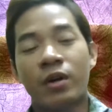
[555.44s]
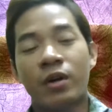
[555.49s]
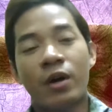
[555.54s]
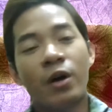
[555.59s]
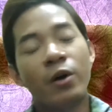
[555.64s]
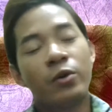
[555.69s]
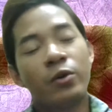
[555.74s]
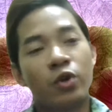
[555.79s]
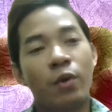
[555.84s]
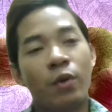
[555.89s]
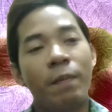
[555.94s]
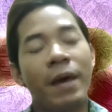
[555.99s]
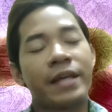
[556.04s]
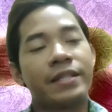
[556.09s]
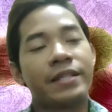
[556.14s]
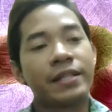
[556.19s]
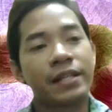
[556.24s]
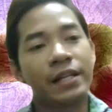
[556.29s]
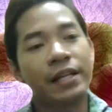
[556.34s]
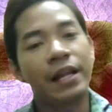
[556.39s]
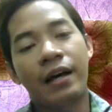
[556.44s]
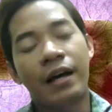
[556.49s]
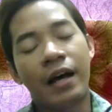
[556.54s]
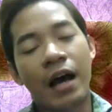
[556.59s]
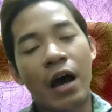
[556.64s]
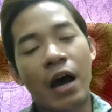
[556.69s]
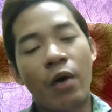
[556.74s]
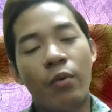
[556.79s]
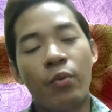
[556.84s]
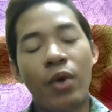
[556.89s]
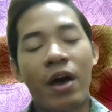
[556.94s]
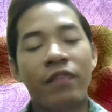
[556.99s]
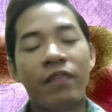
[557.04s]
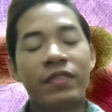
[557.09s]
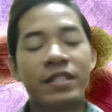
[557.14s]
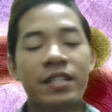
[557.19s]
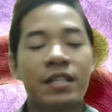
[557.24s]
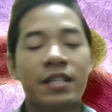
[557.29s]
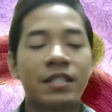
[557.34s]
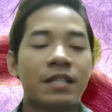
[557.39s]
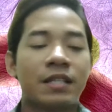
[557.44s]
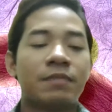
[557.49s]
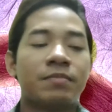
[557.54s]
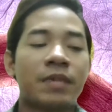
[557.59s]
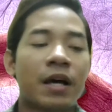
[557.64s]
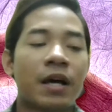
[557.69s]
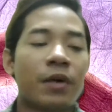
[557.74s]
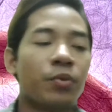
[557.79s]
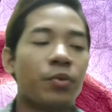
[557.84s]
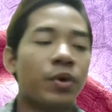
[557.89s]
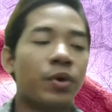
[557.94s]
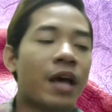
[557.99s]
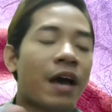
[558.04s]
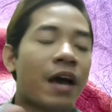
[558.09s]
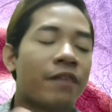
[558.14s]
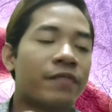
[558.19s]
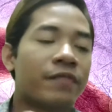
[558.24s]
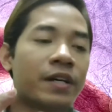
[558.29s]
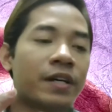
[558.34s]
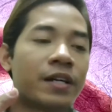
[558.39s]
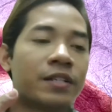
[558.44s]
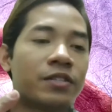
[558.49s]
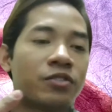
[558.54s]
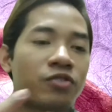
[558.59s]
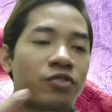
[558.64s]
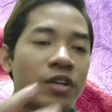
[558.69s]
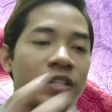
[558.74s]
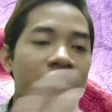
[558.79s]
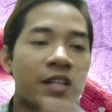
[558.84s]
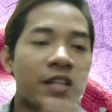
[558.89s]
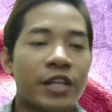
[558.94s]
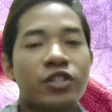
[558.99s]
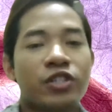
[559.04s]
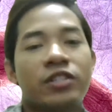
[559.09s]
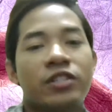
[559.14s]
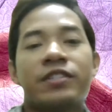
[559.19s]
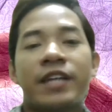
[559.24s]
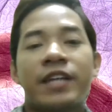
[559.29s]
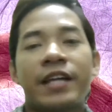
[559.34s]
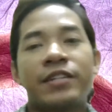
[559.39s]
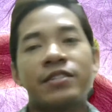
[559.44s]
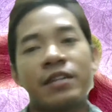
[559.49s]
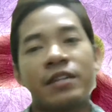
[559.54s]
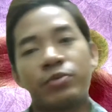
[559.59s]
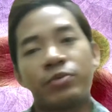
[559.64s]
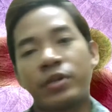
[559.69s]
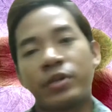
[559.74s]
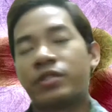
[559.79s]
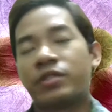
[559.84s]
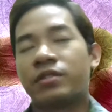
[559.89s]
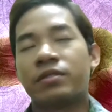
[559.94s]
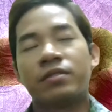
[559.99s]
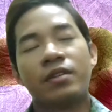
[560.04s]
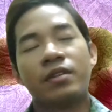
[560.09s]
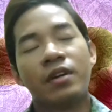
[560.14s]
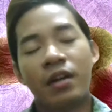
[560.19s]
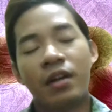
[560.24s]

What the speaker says: So basically, we have a system that we have the translation and translation.